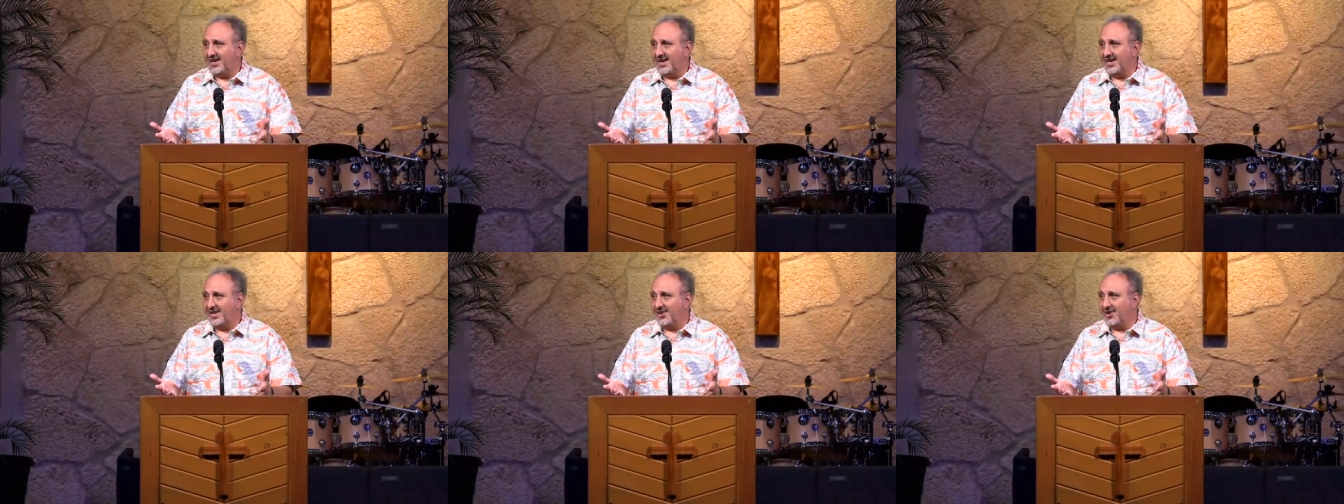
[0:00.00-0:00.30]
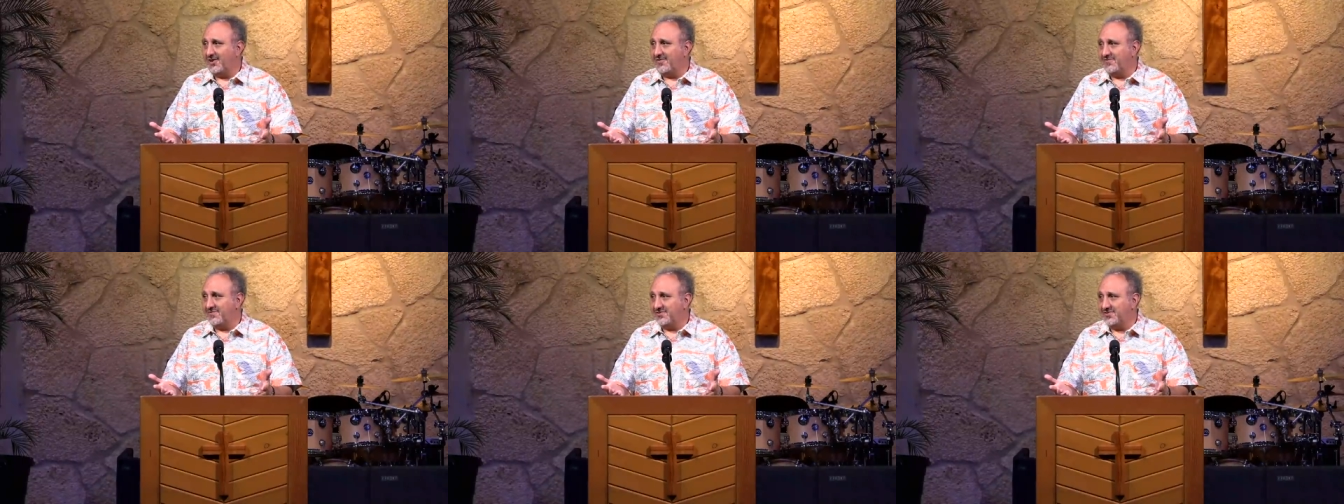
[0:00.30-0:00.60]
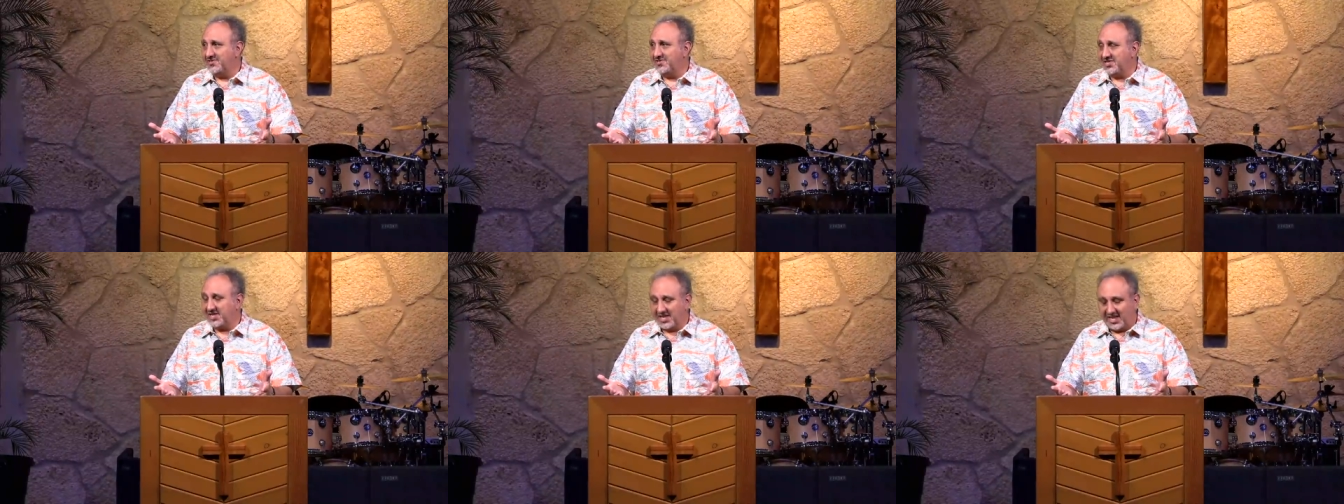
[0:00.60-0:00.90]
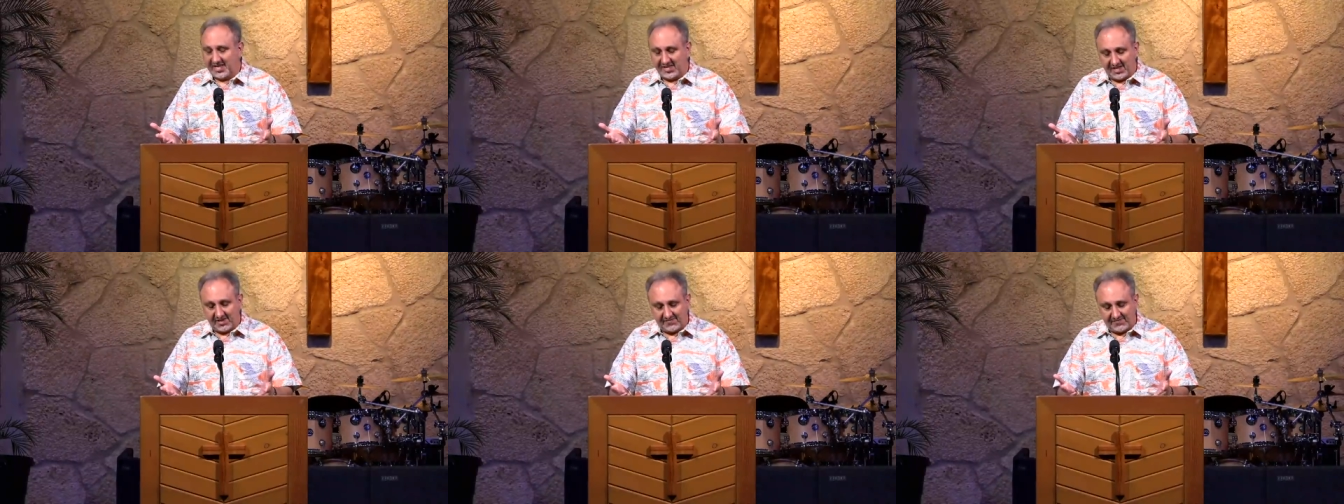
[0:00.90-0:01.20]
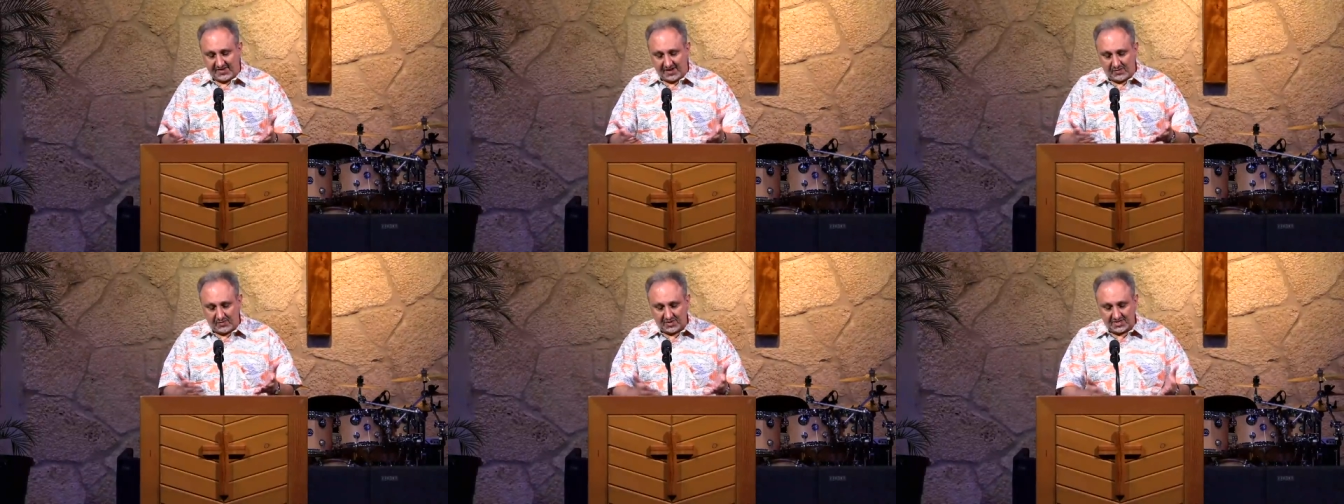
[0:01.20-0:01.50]
I often say that
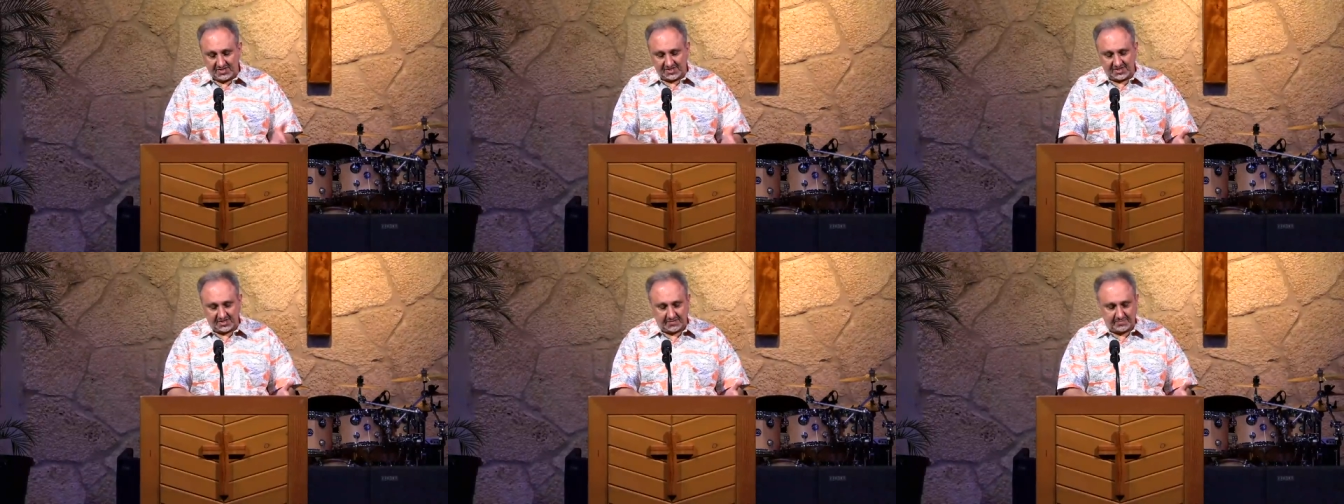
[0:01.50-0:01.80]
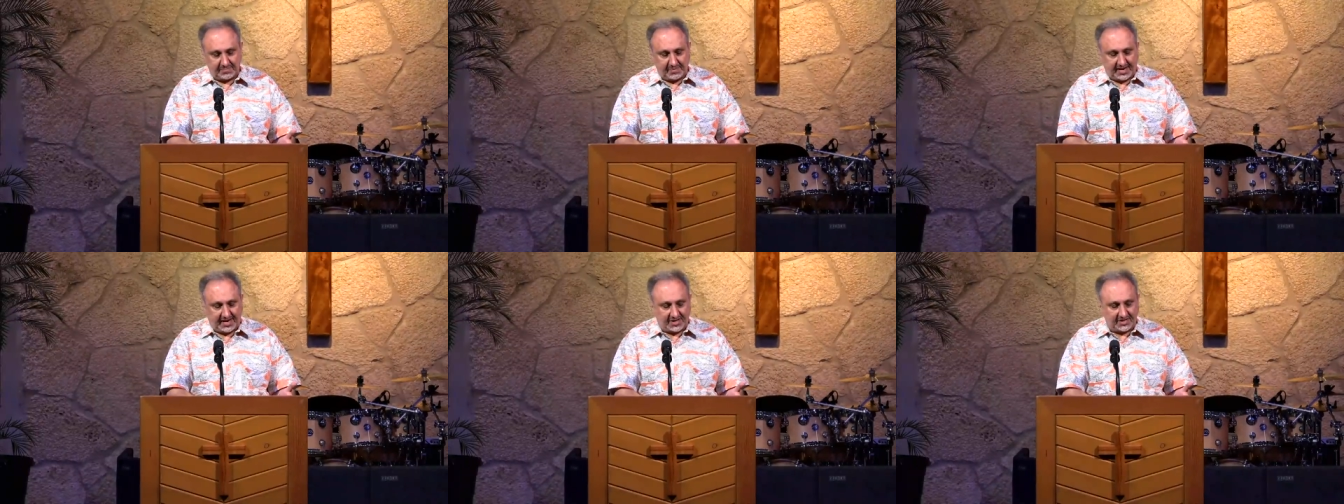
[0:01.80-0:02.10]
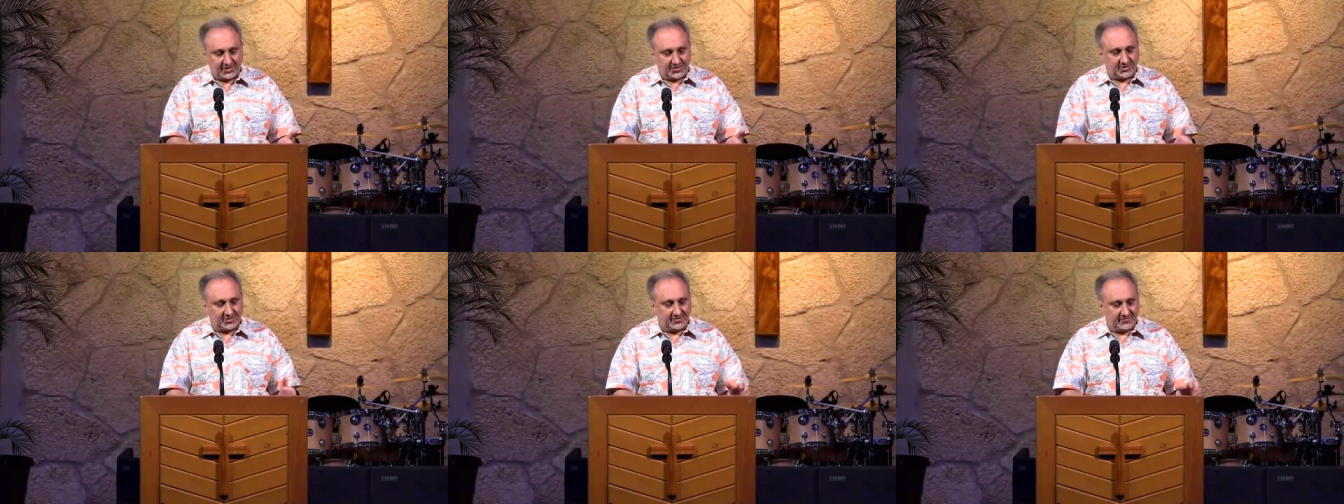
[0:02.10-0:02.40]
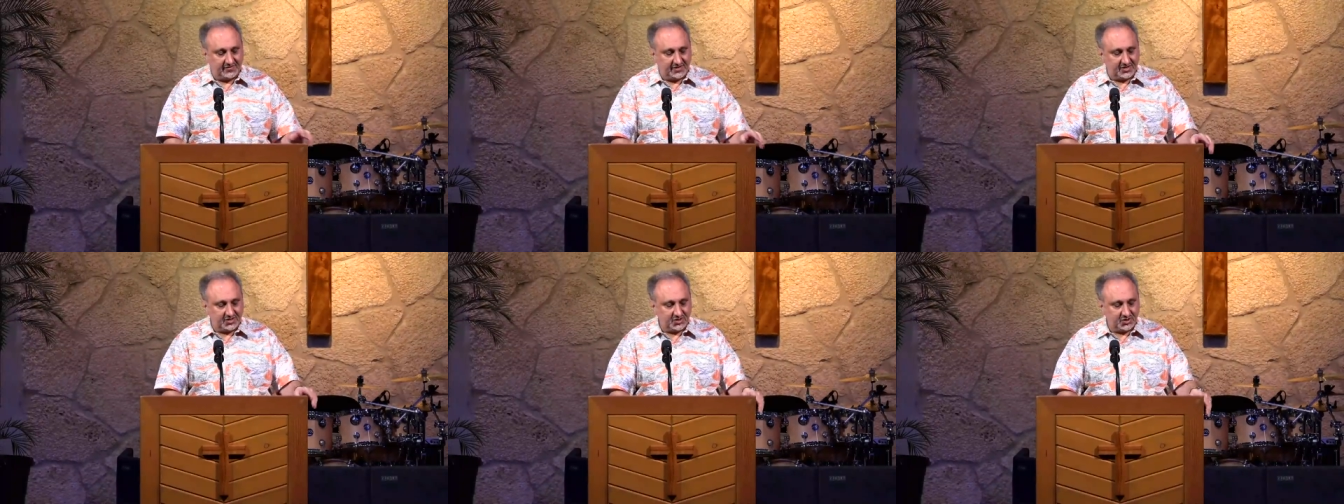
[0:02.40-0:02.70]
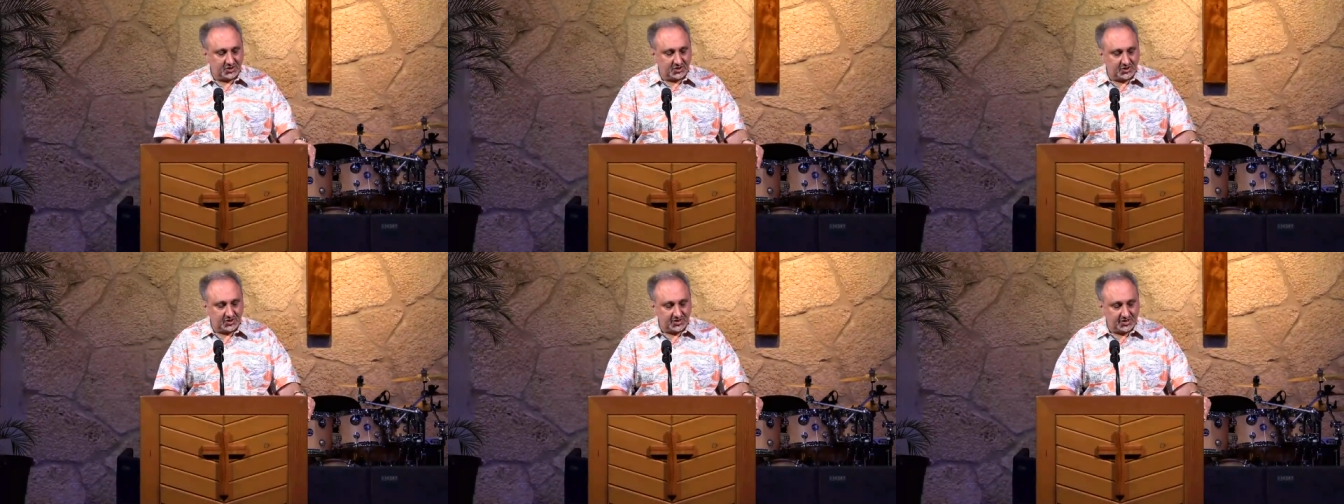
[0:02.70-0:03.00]
if I wasn't the pastor of this
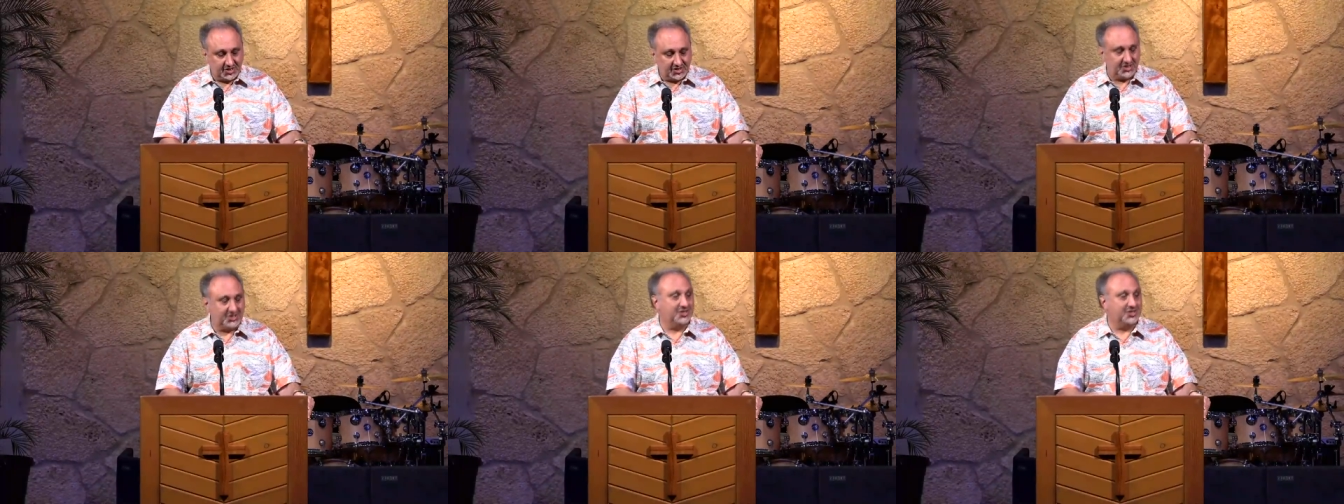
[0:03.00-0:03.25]
church,